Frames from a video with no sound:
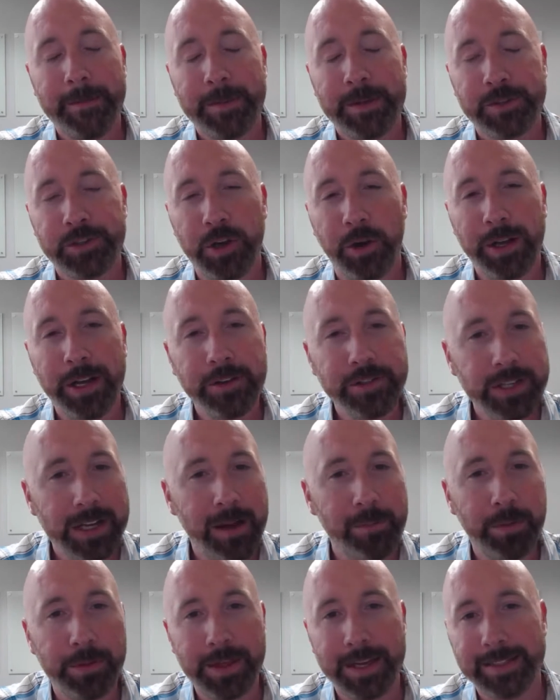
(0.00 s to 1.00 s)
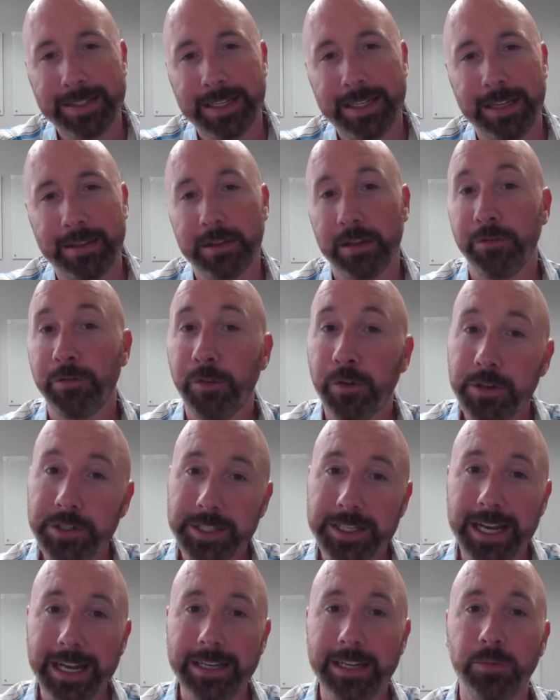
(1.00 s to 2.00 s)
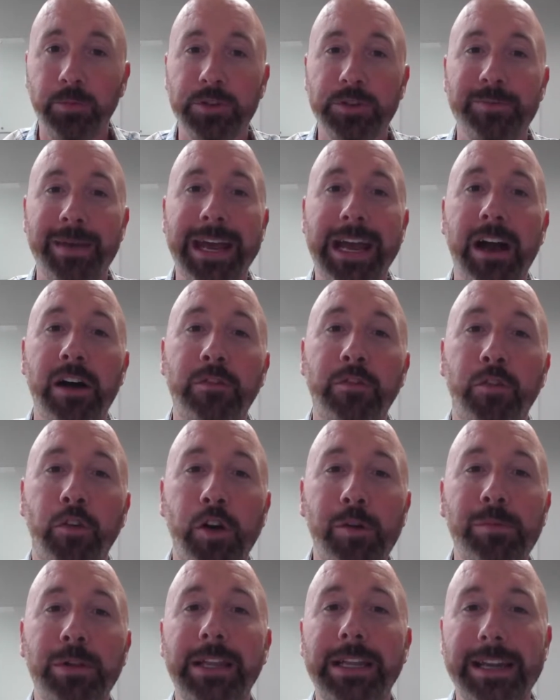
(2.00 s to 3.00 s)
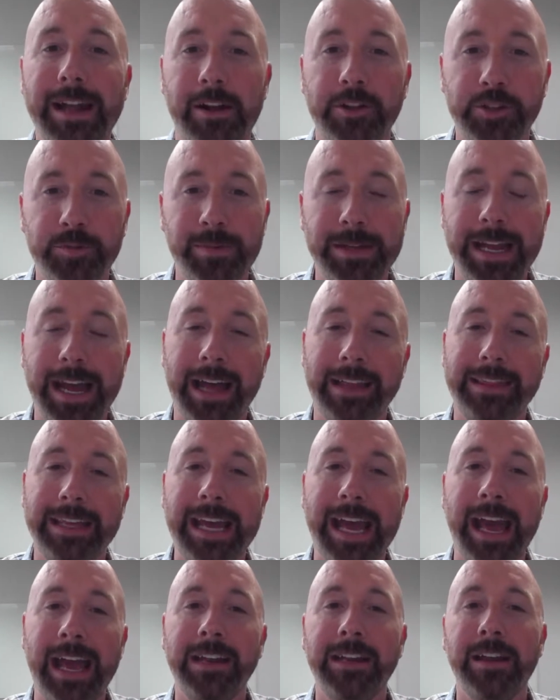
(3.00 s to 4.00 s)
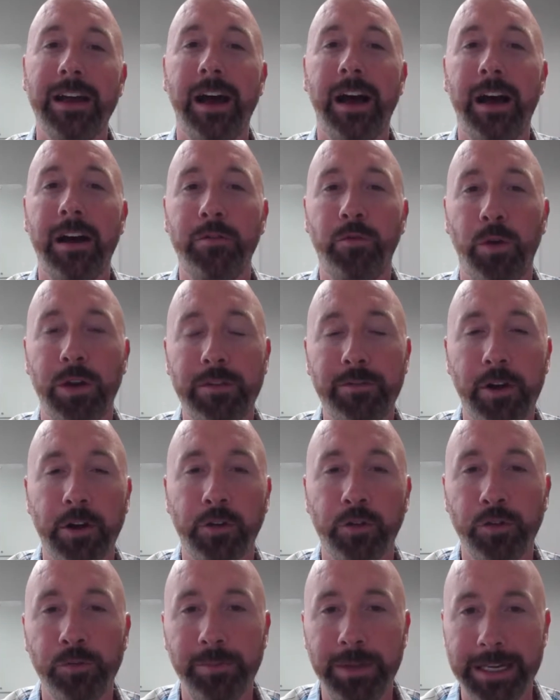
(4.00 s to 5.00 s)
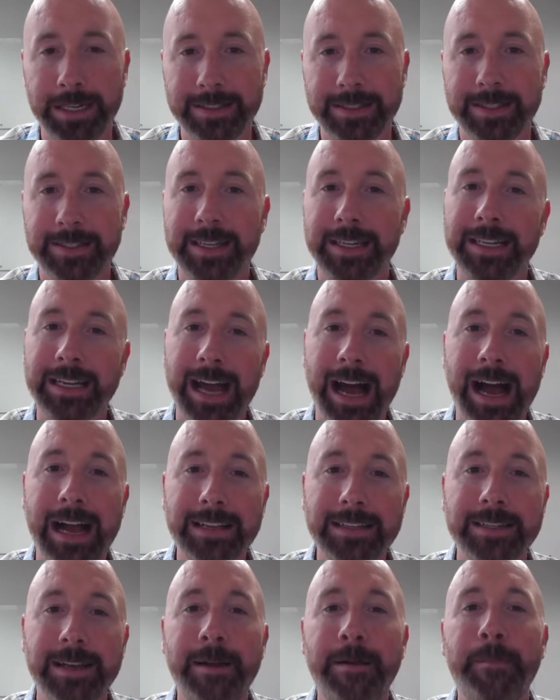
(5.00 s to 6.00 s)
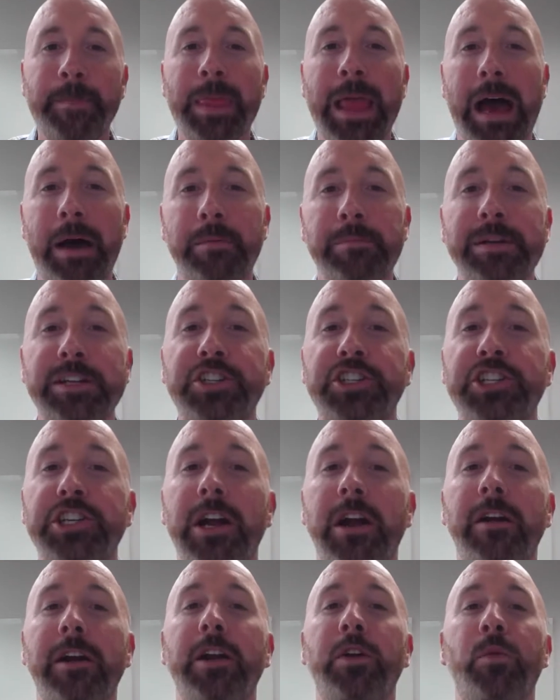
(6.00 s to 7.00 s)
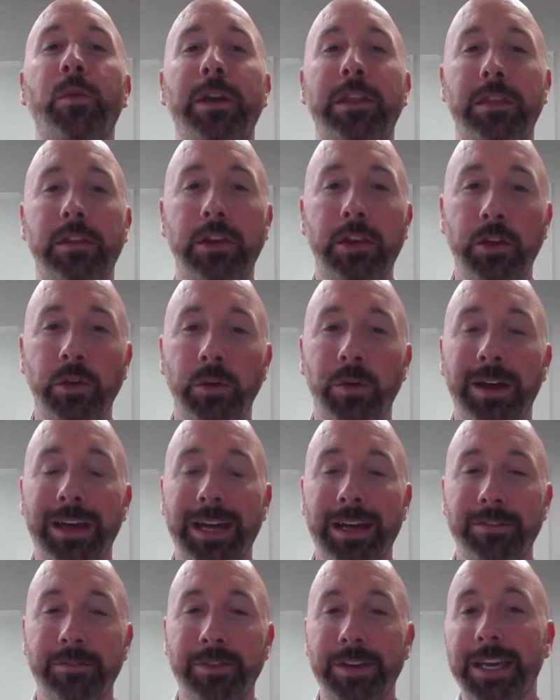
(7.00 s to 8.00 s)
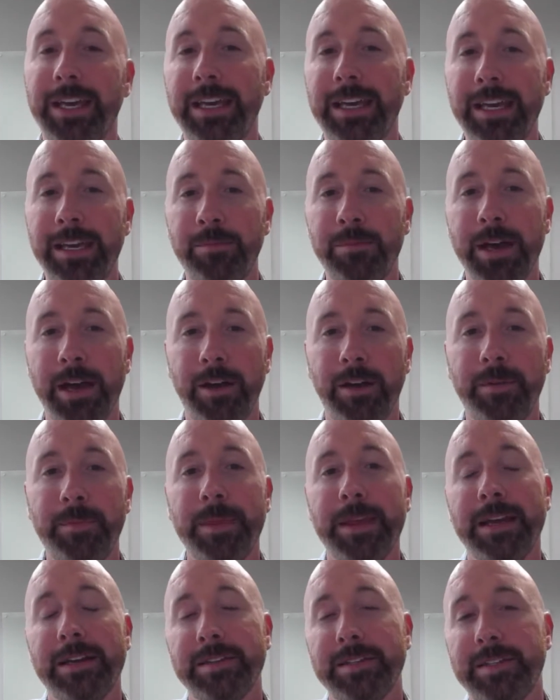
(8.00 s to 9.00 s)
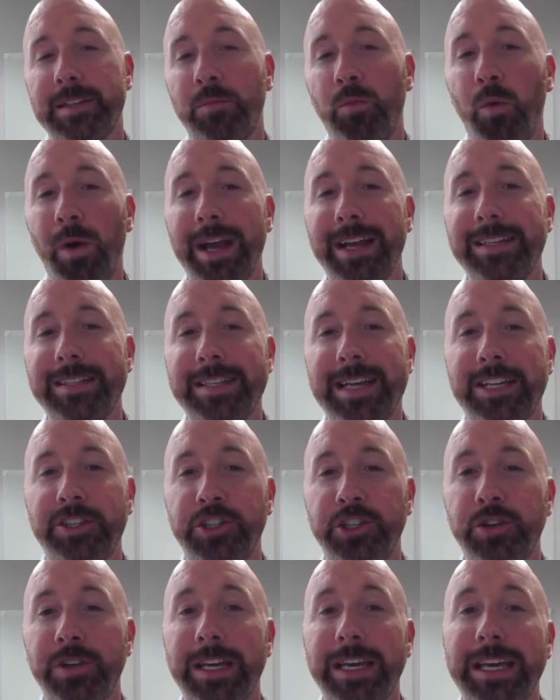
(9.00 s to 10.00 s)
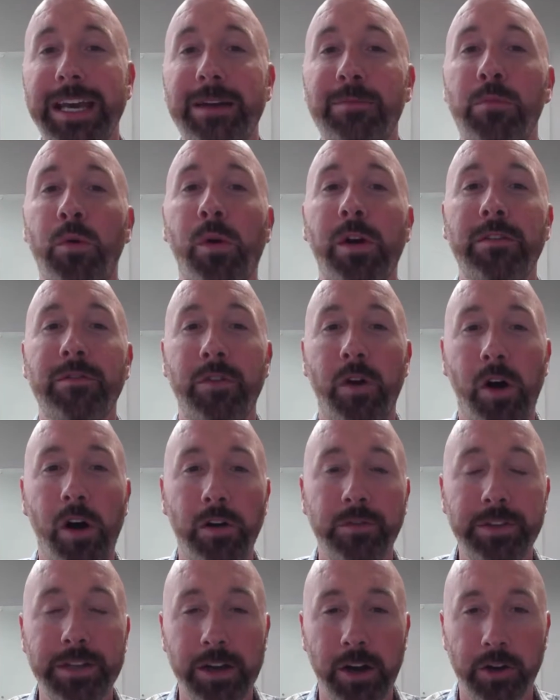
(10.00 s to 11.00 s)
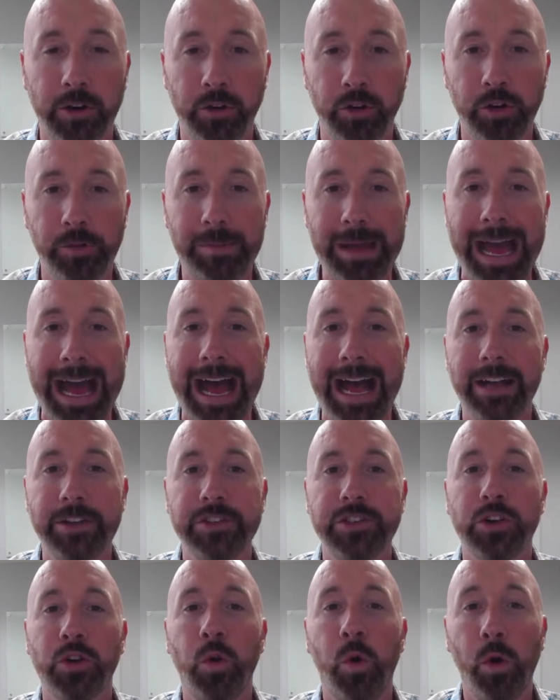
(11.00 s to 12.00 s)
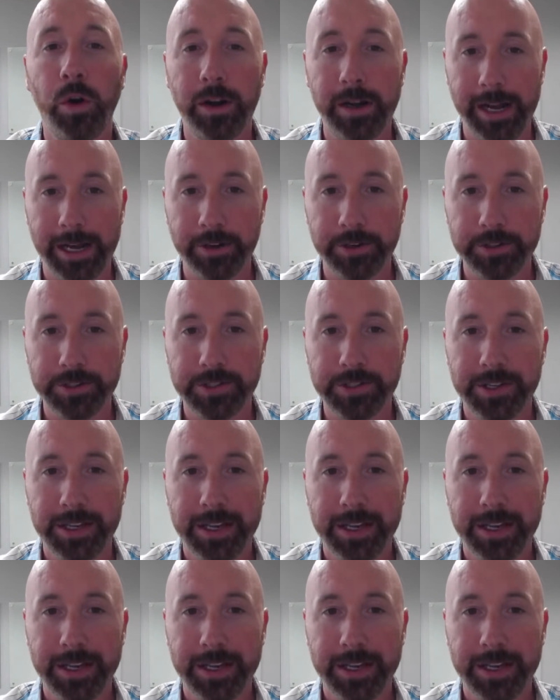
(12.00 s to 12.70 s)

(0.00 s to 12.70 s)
So here's a couple things I did. The first thing I did was make a verbal announcement at the end of one of our group meetings. I said, guys, I'm going to be sharing with you via email some ways that you can get more involved in our group as coordinators.